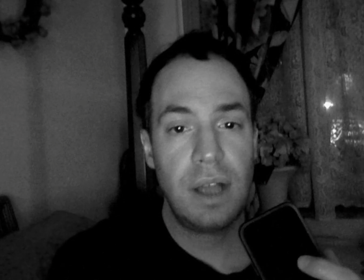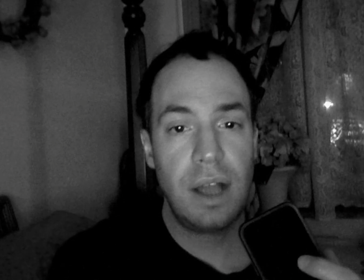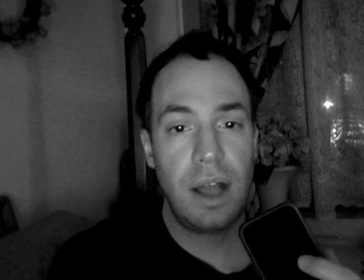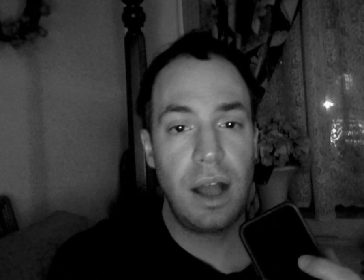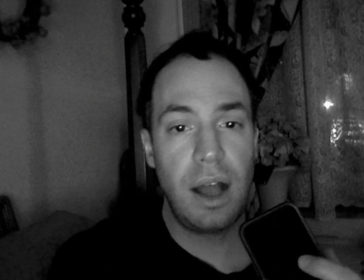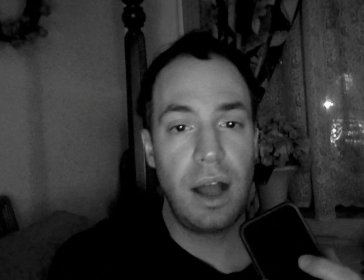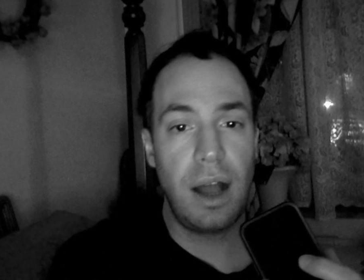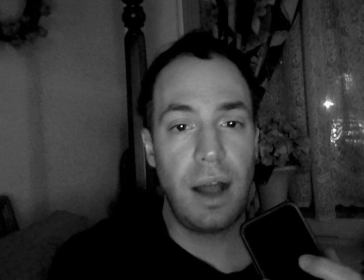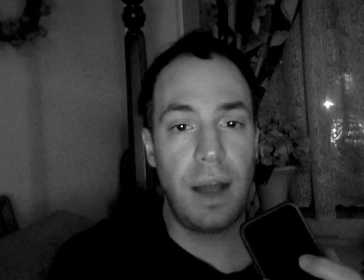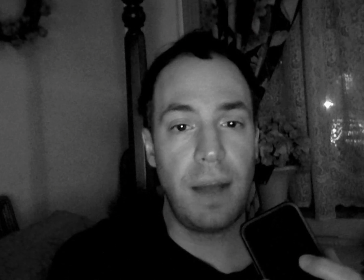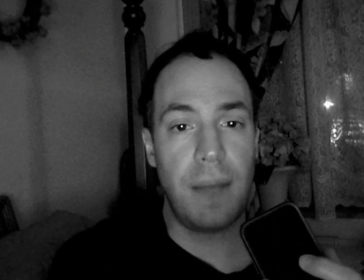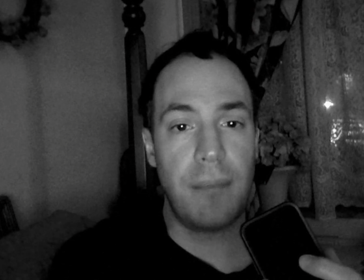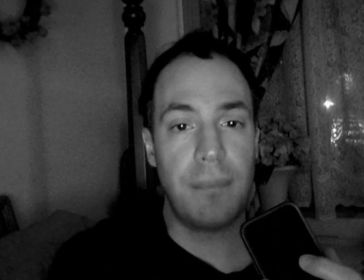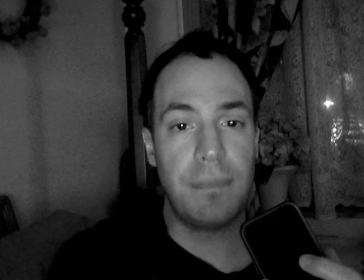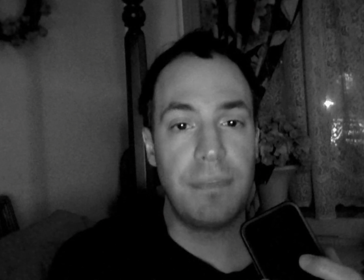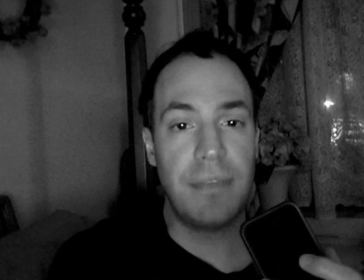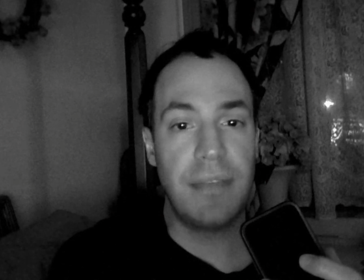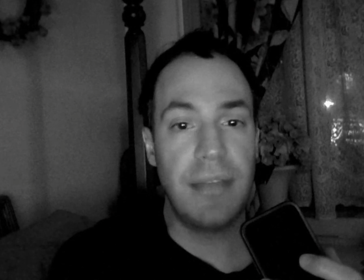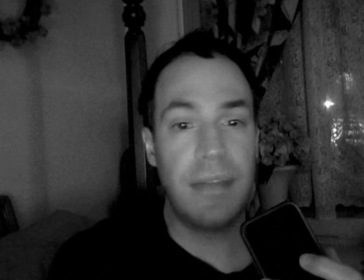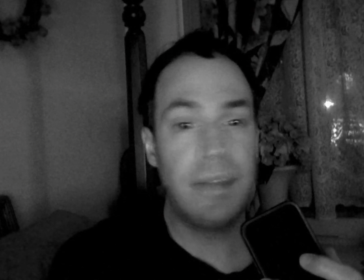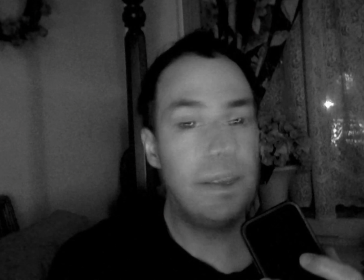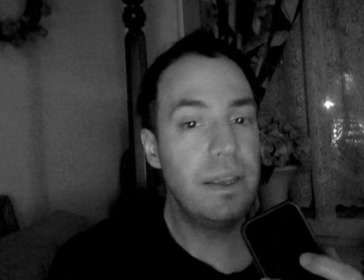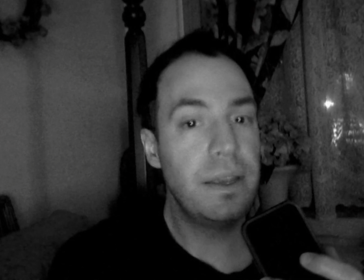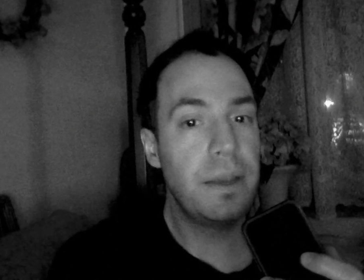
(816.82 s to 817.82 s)

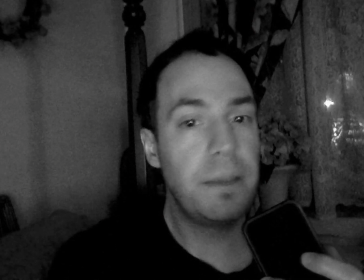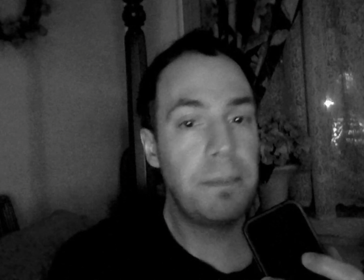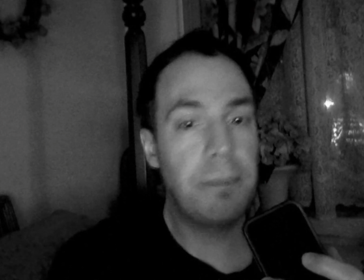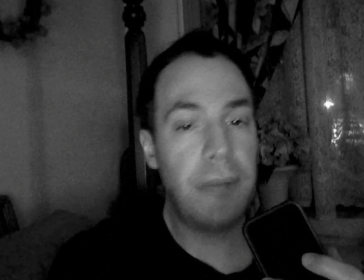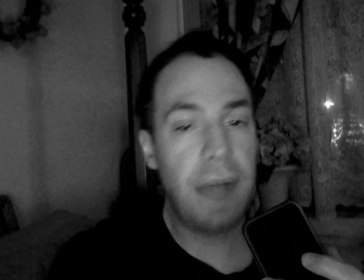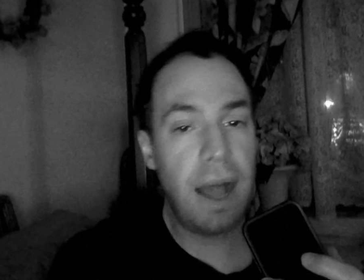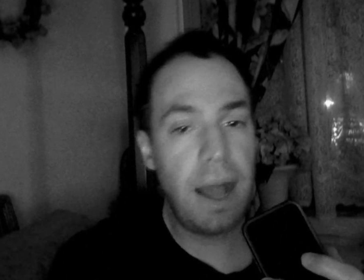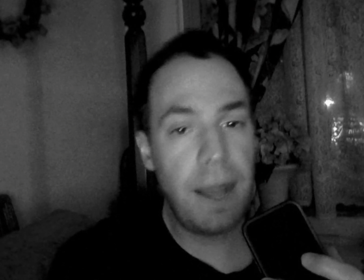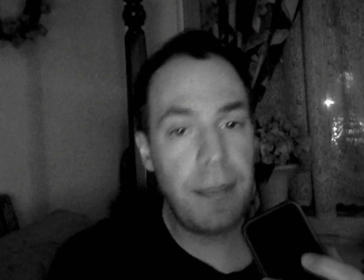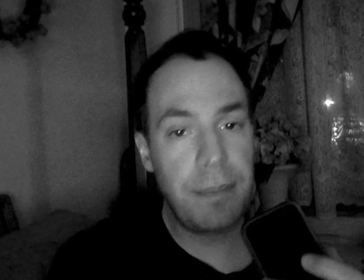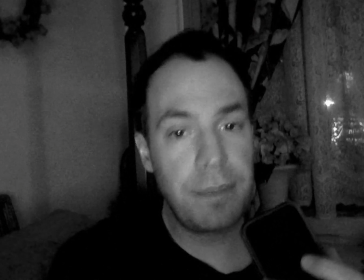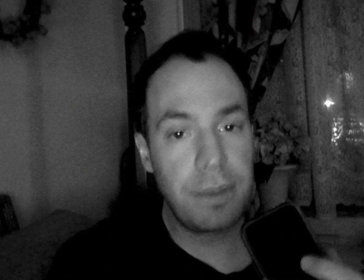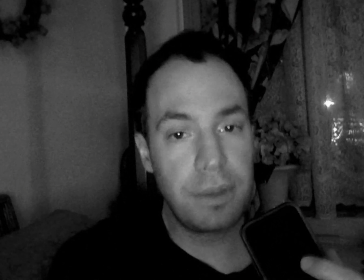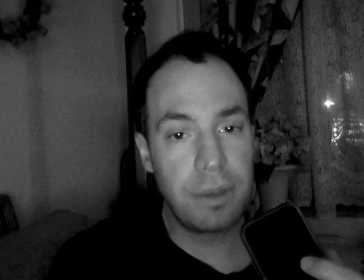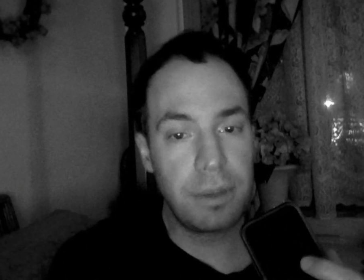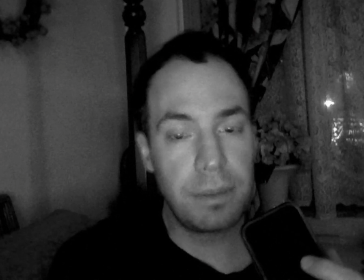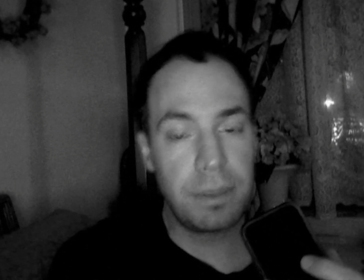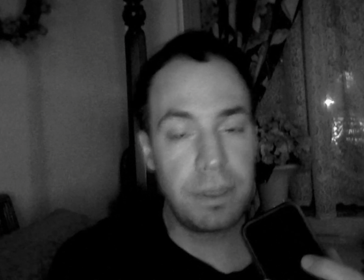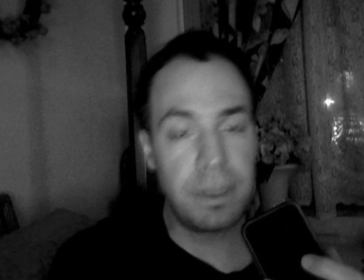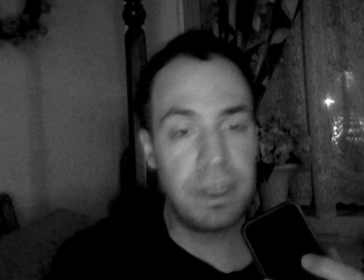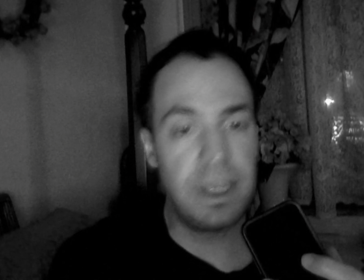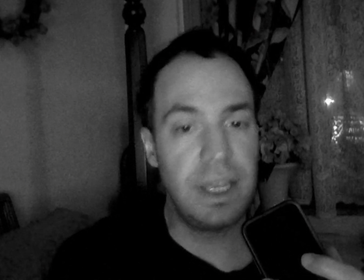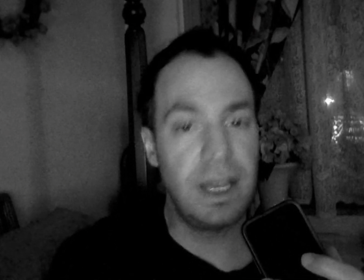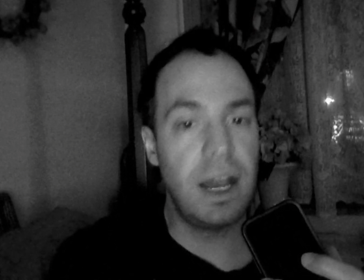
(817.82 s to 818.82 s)
not the unpopular,
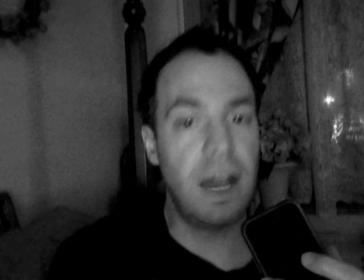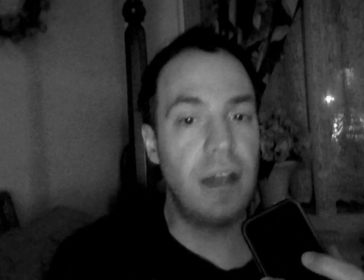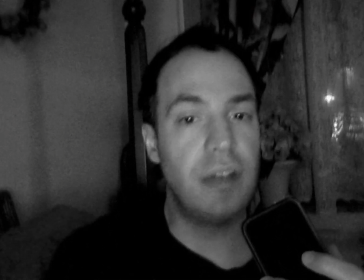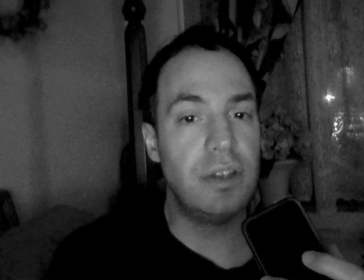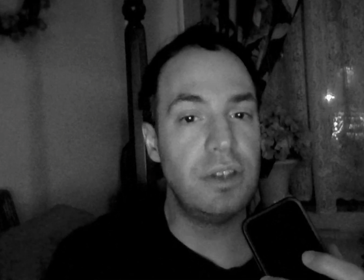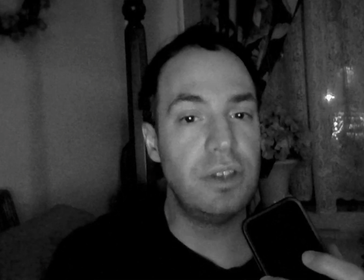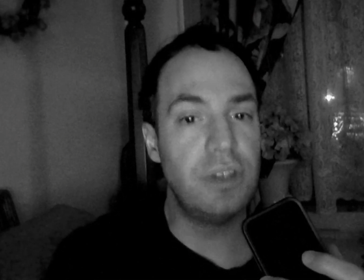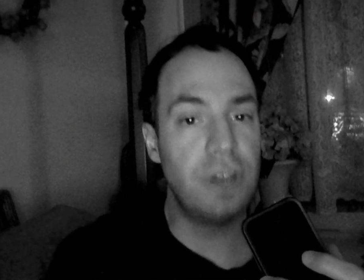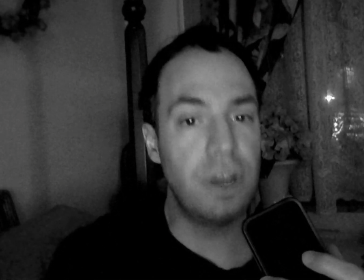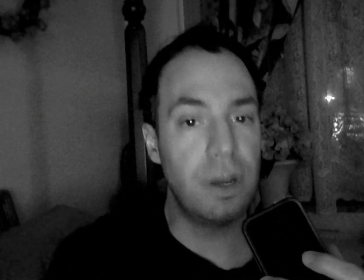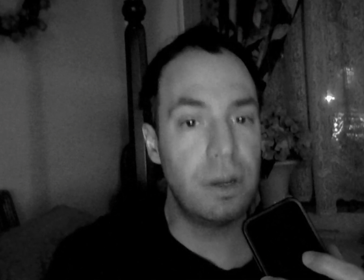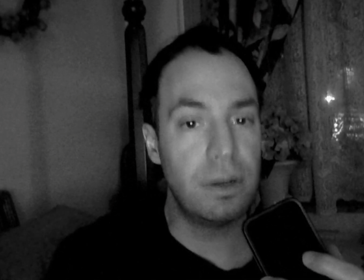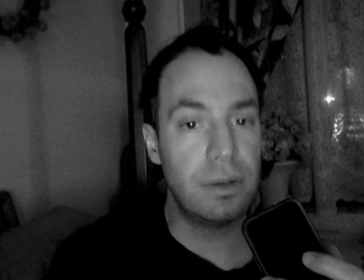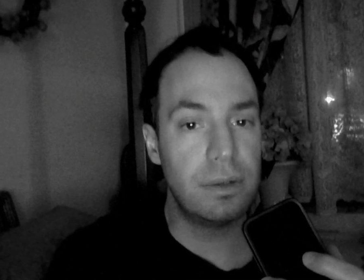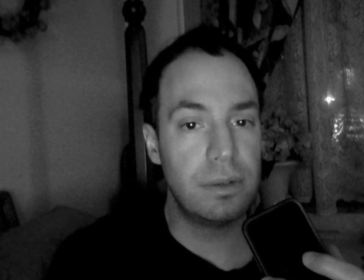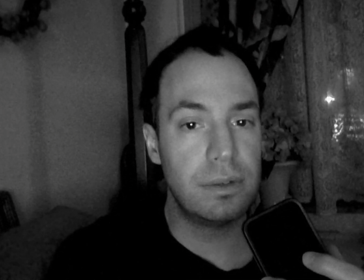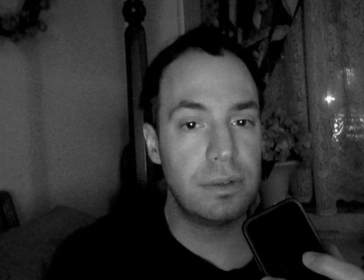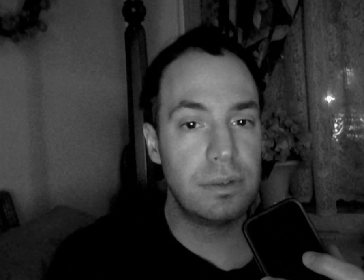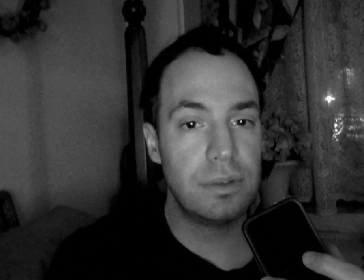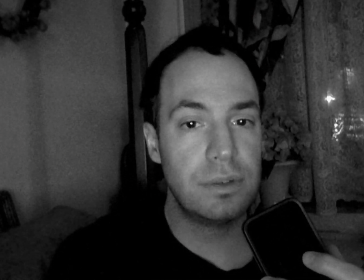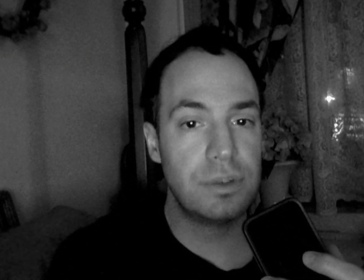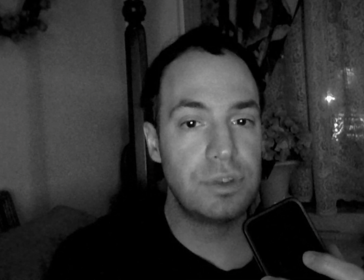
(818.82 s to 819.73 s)
but the unknown.